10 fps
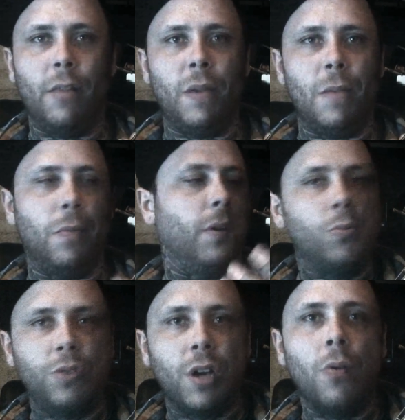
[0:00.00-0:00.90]
to people.
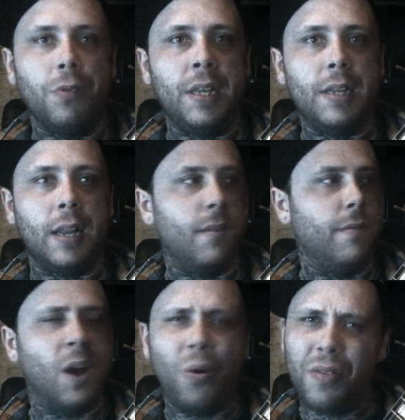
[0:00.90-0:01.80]
You don't need to
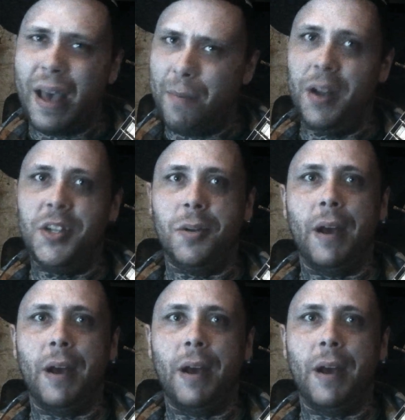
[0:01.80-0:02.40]
know that much